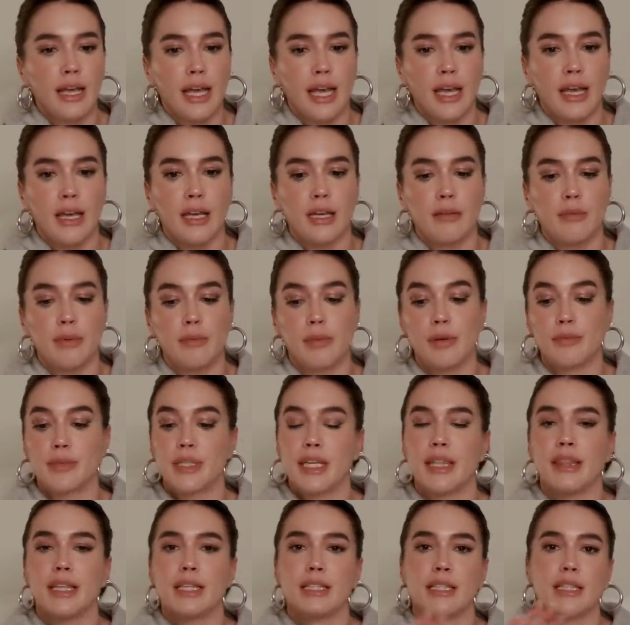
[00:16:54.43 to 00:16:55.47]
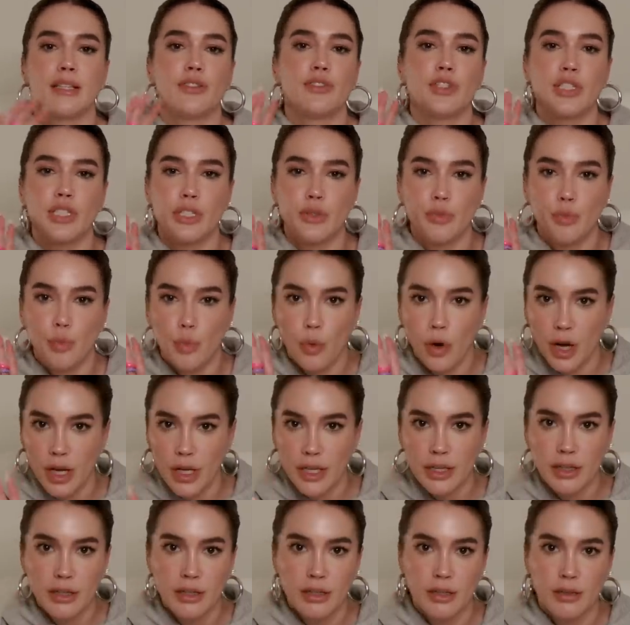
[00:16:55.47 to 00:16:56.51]
And my mom said this there's just
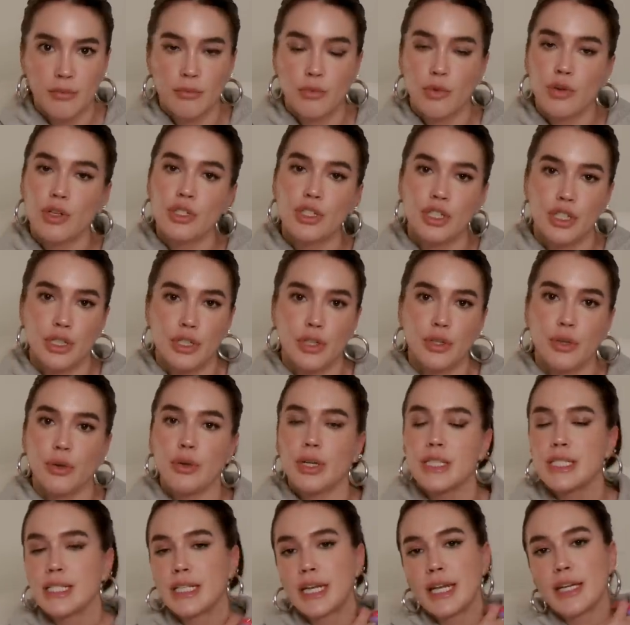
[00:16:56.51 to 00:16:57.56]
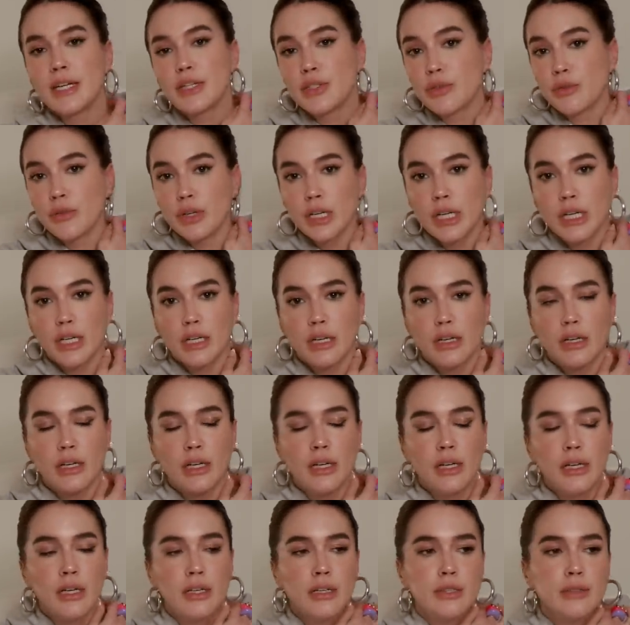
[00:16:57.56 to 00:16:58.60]
one more shoot. It's an
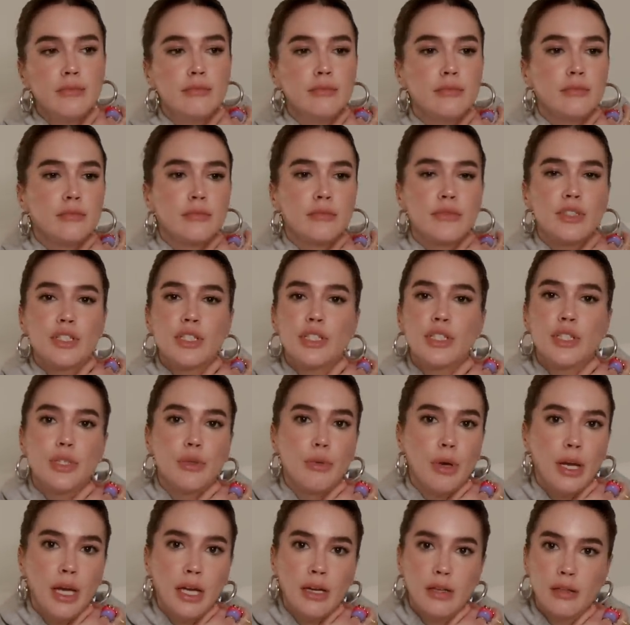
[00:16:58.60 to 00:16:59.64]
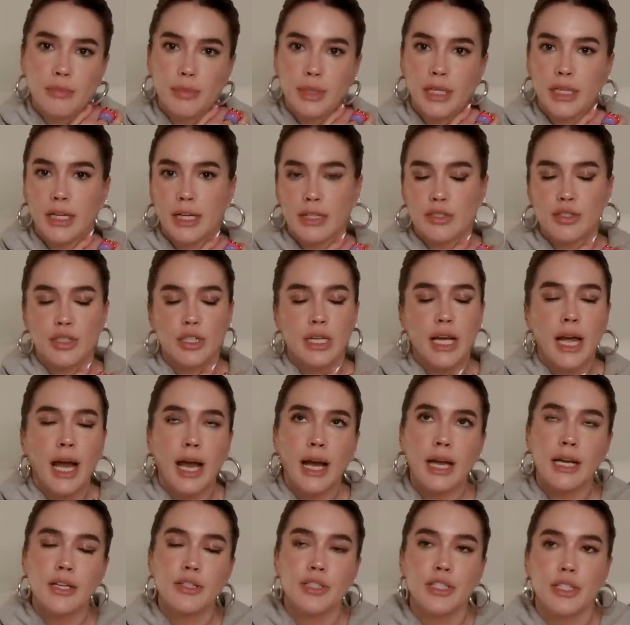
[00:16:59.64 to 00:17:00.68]
editorial. Just do it. It'll be extra
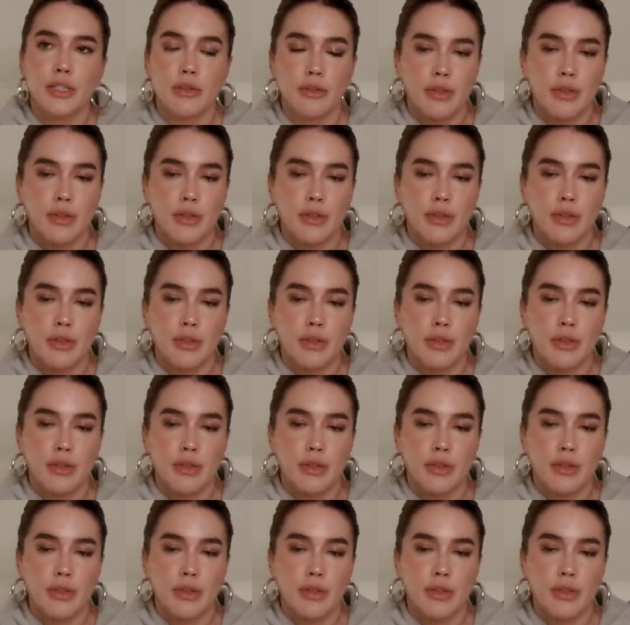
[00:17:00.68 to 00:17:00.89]
cash, you